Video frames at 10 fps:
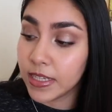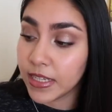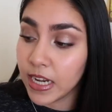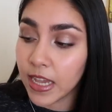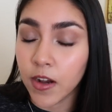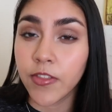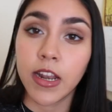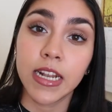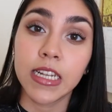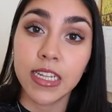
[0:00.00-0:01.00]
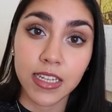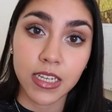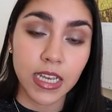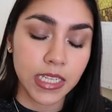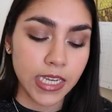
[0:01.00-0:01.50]
skincare that I need to
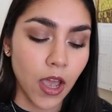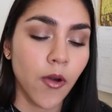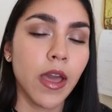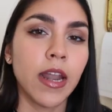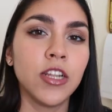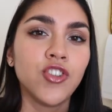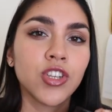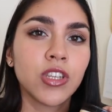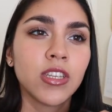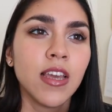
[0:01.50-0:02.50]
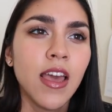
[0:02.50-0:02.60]
test out, and I just